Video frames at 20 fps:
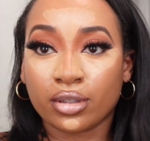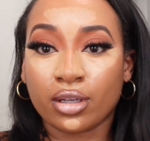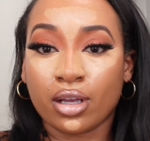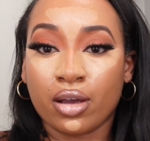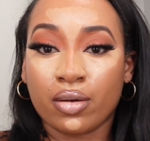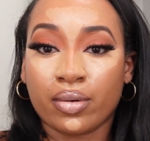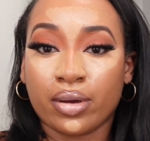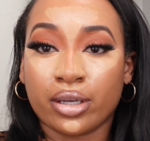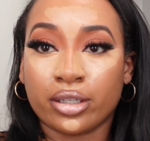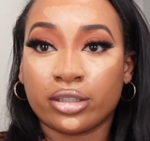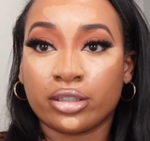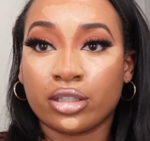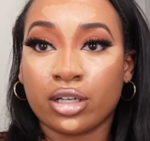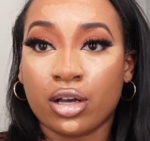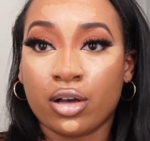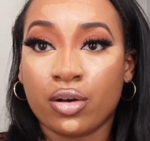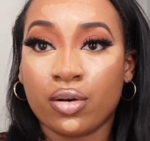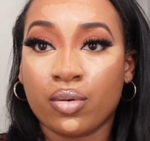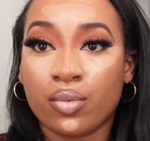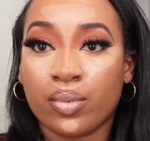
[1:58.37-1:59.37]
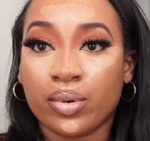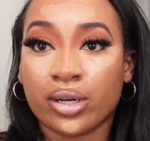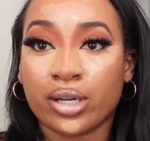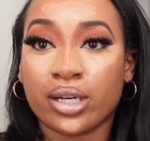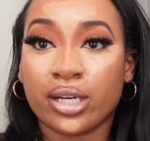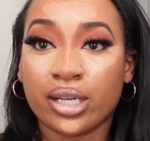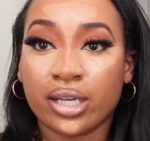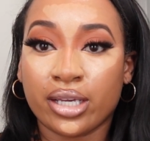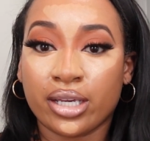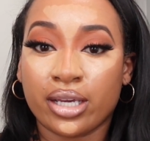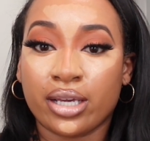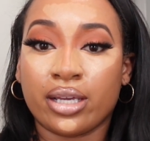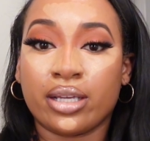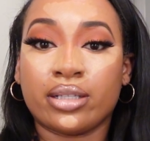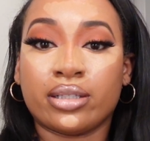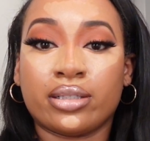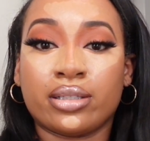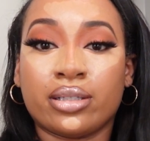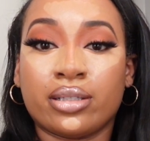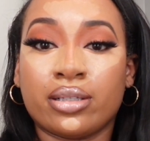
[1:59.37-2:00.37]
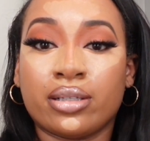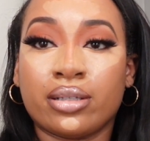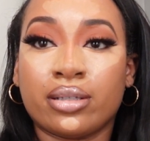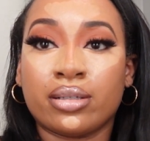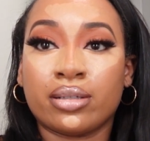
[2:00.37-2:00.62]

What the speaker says: Okay, so we're going to get...